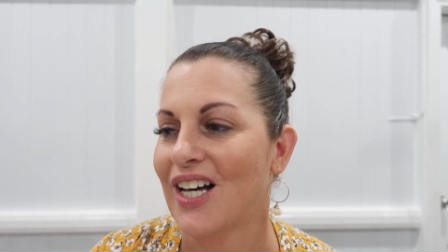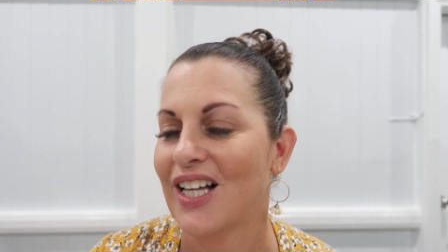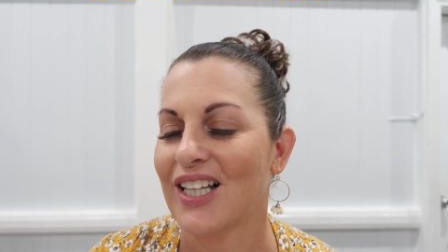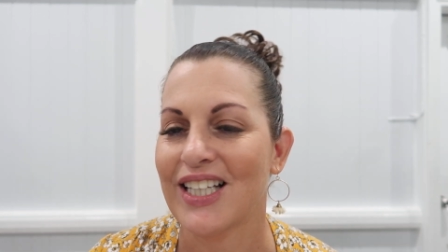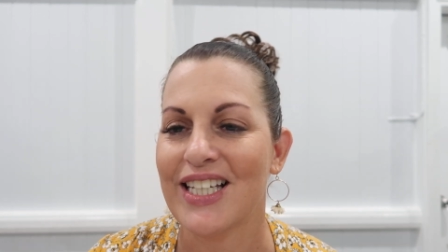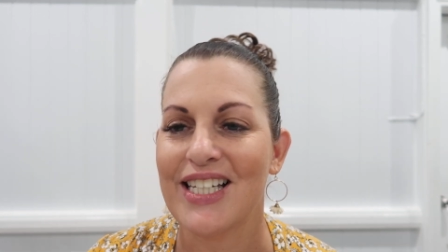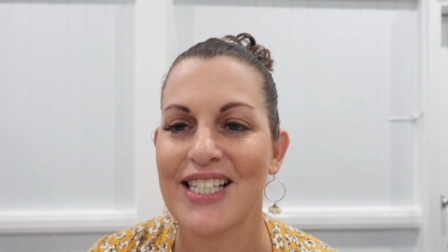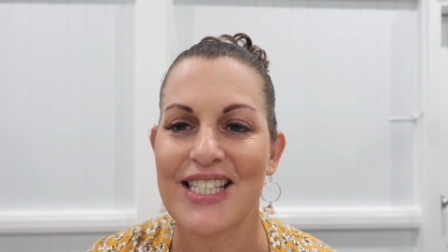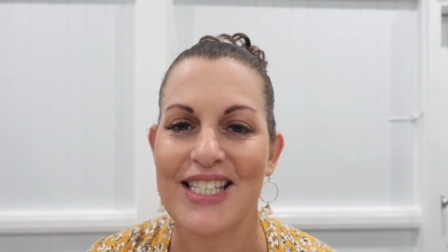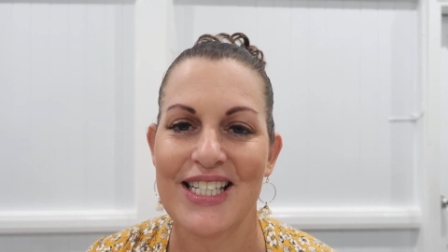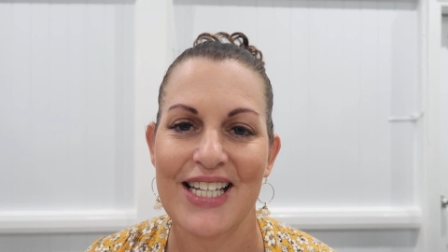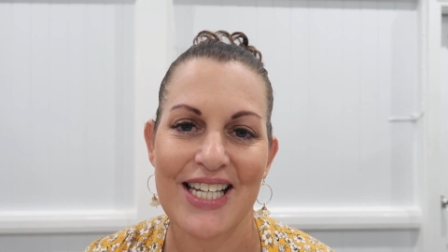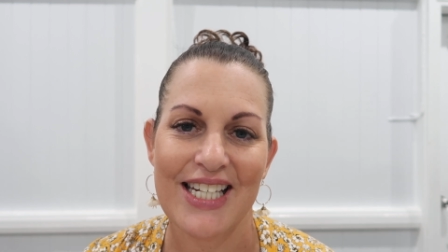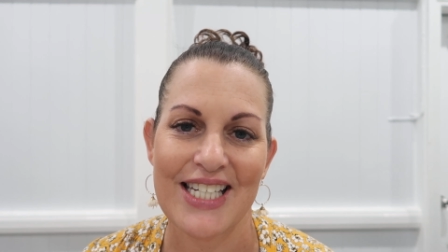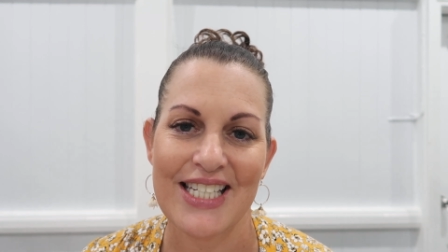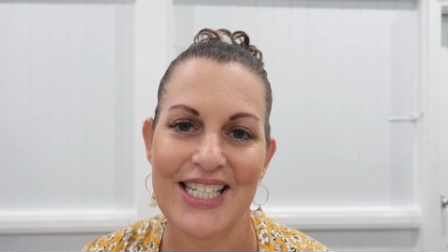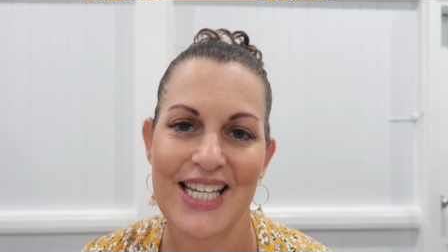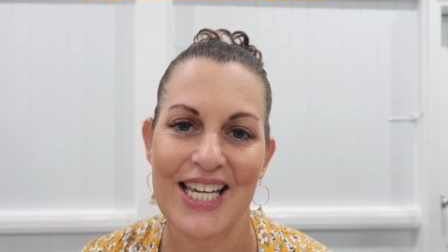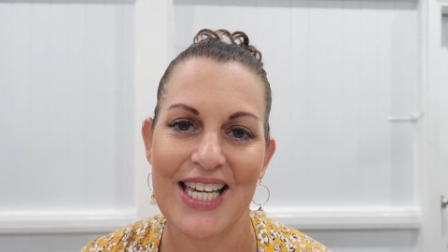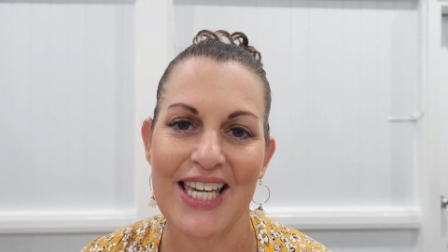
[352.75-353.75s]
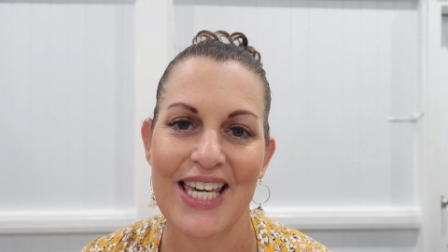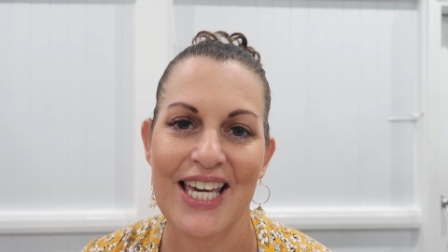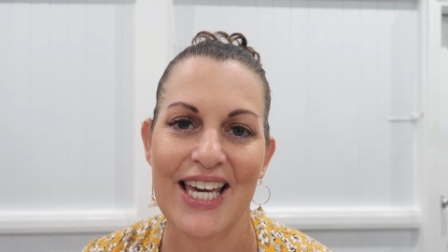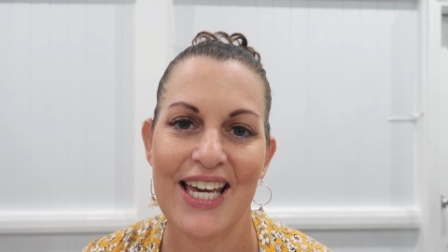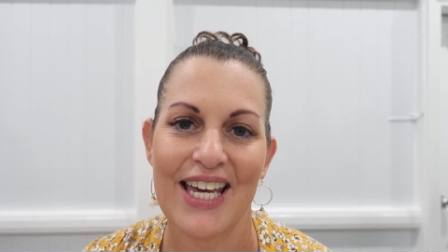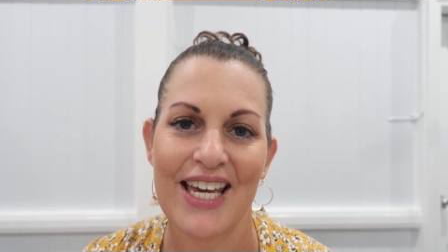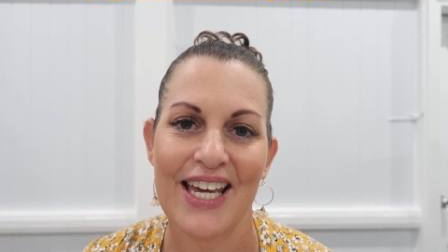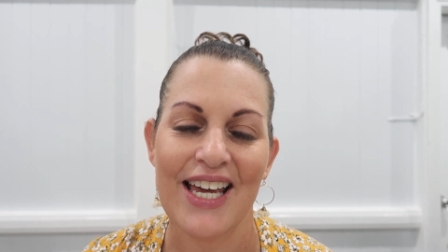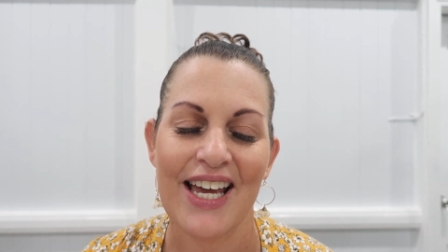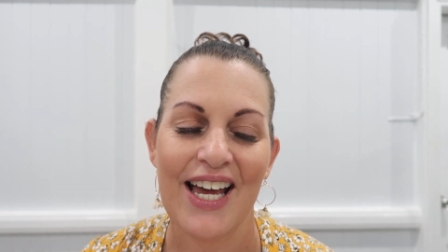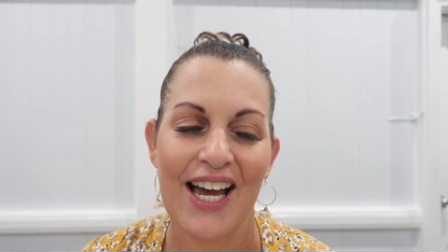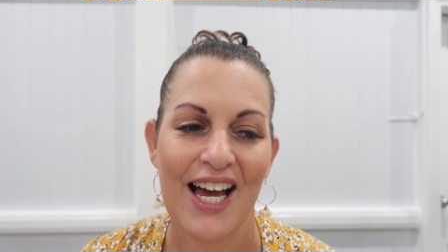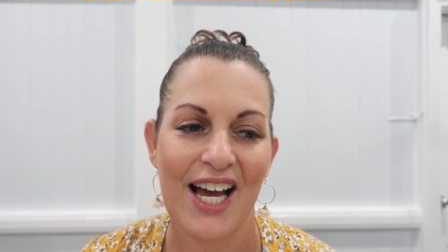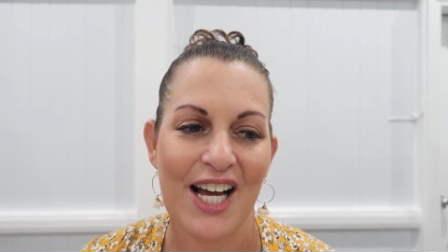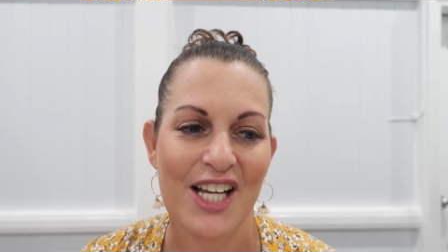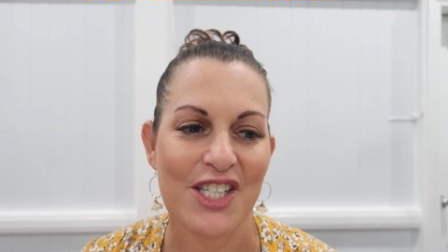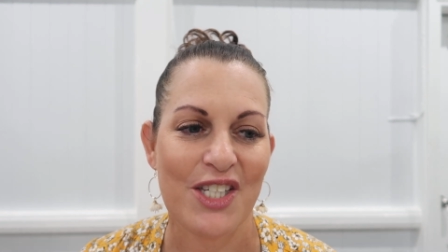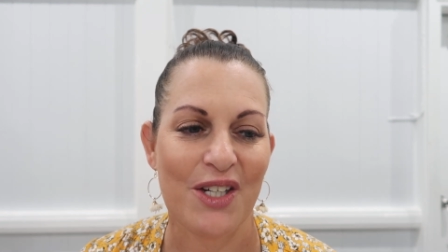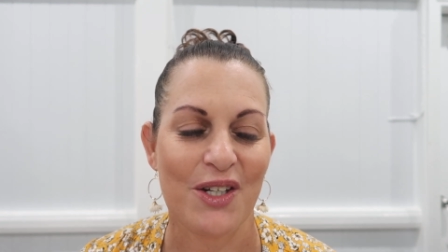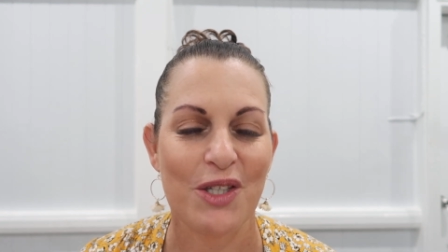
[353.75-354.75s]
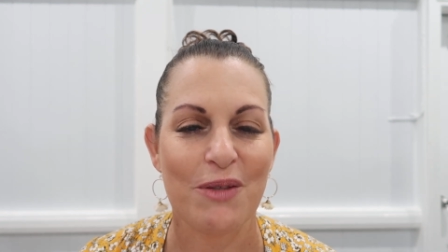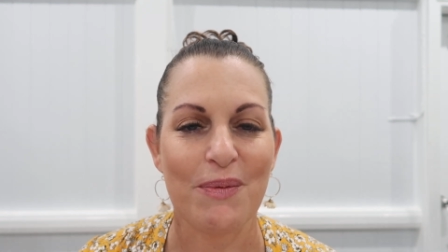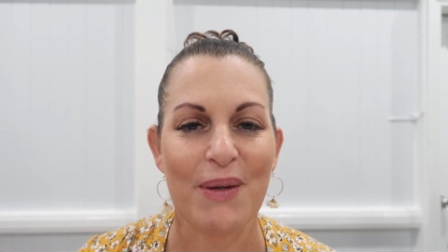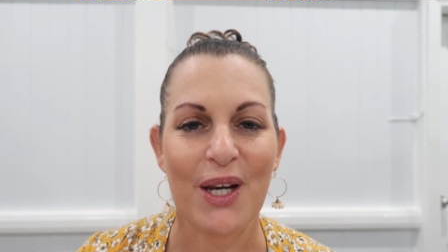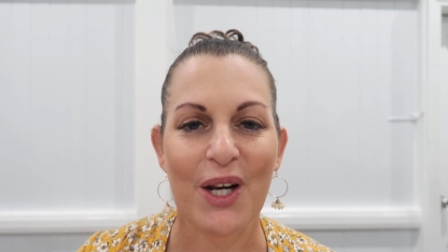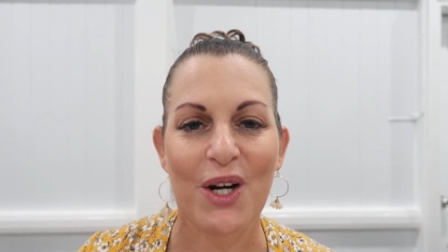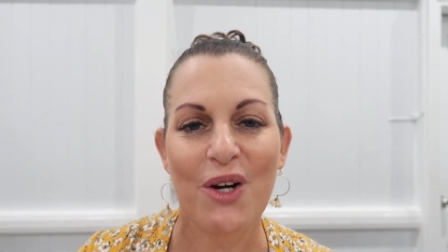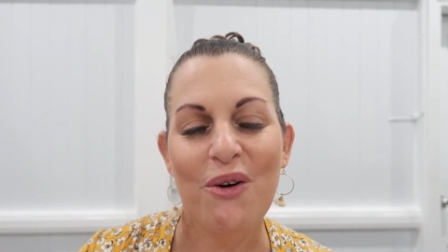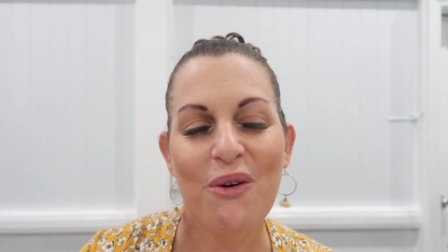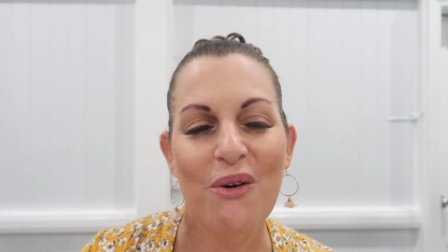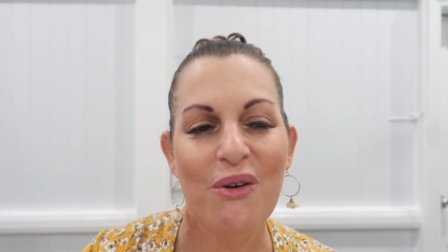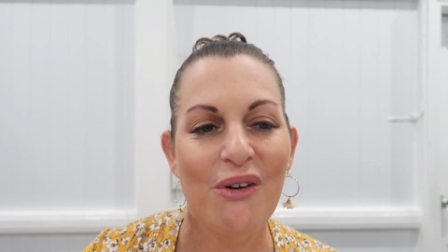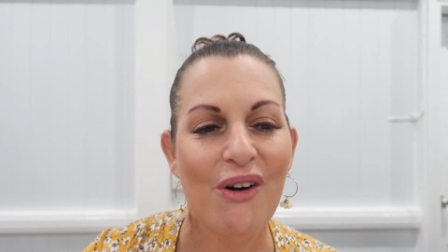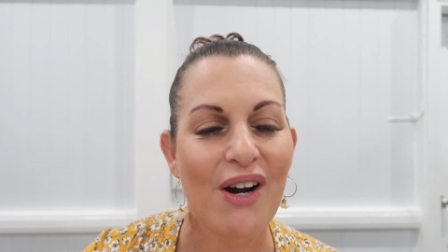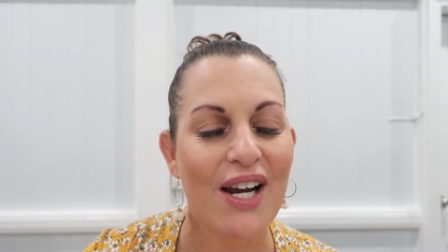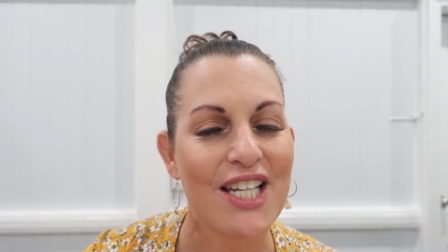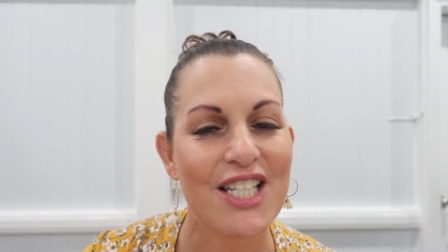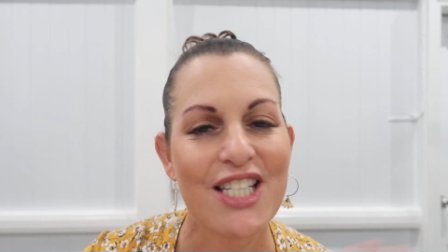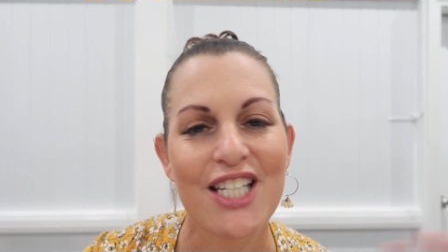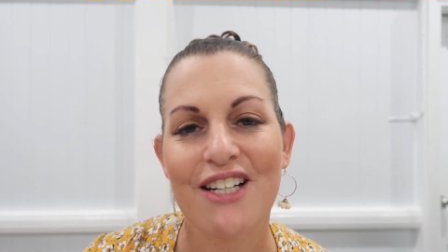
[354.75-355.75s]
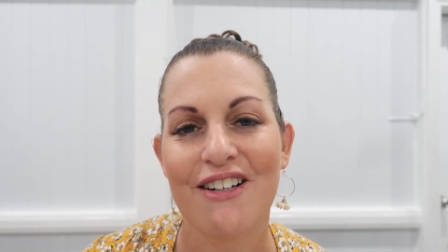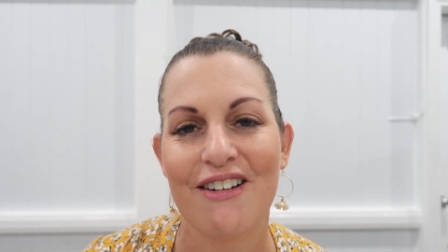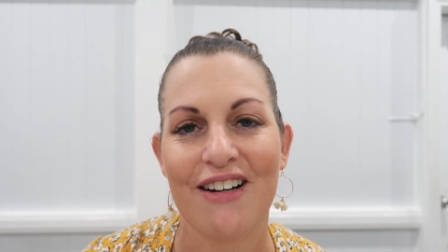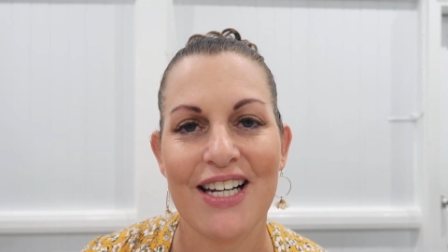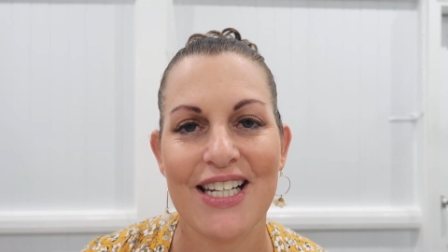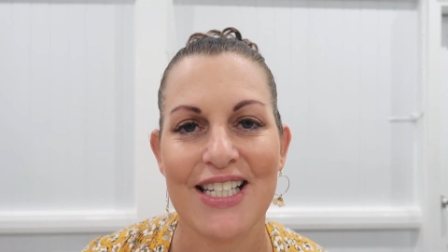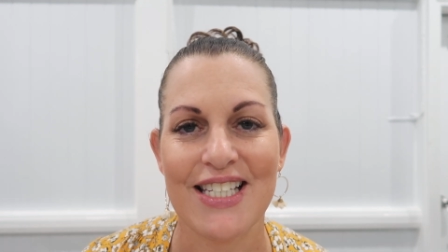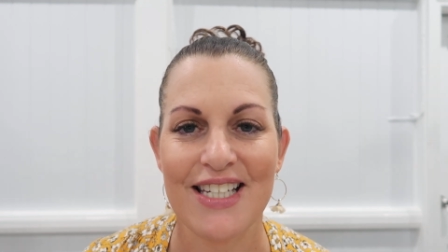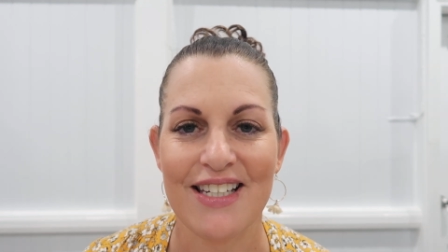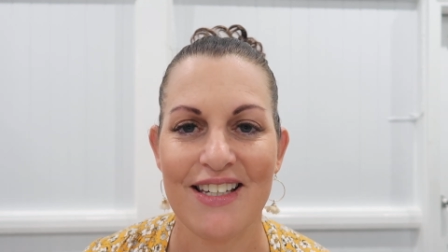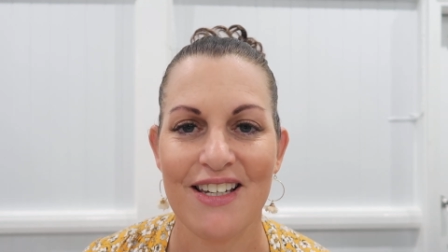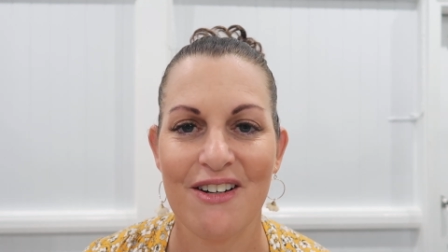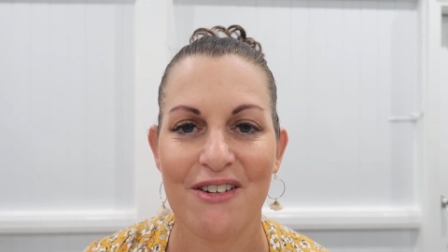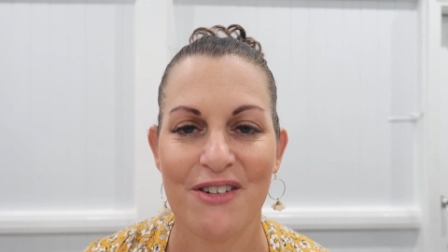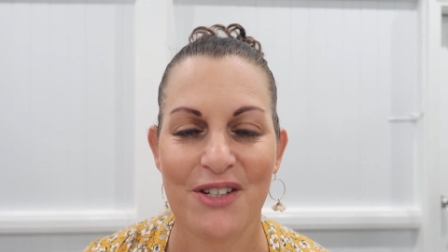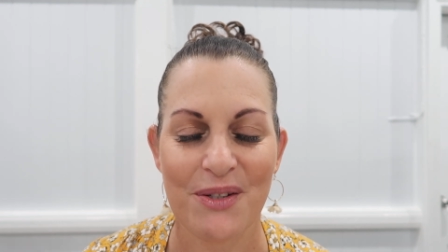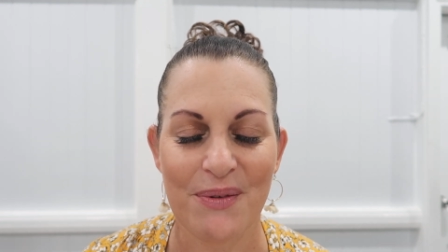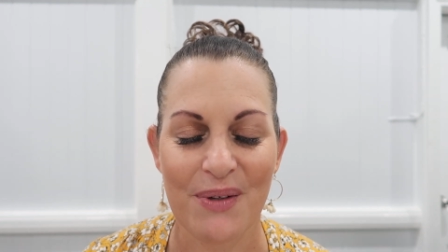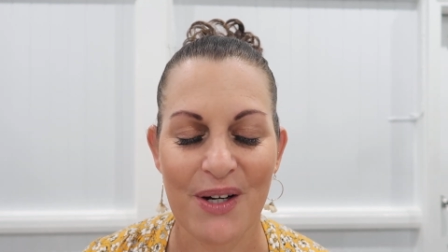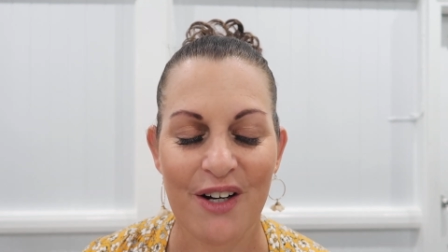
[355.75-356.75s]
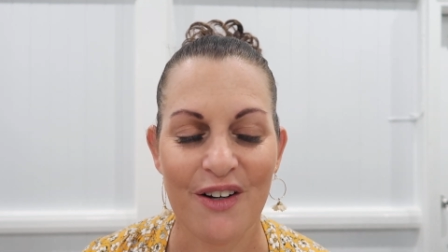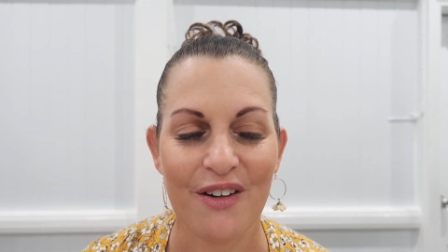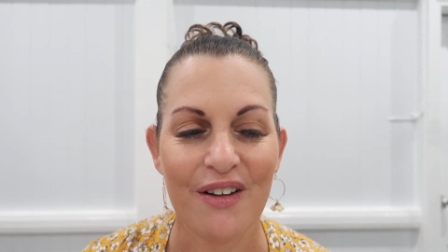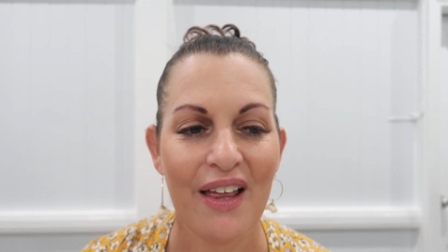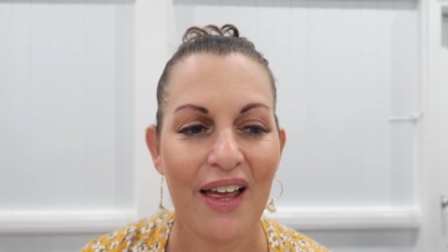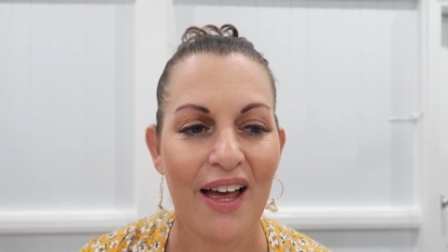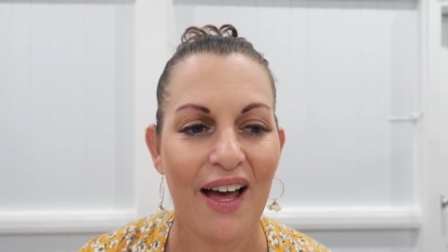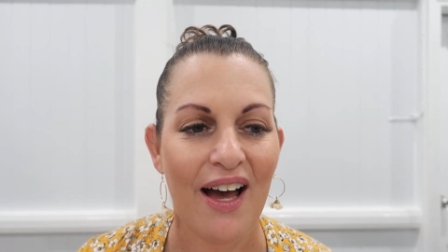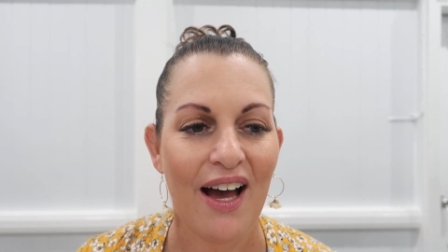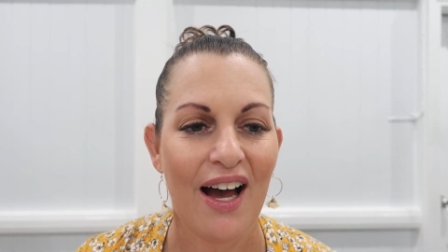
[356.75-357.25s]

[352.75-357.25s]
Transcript: has started daycare. So it's been a crazy, crazy year as well.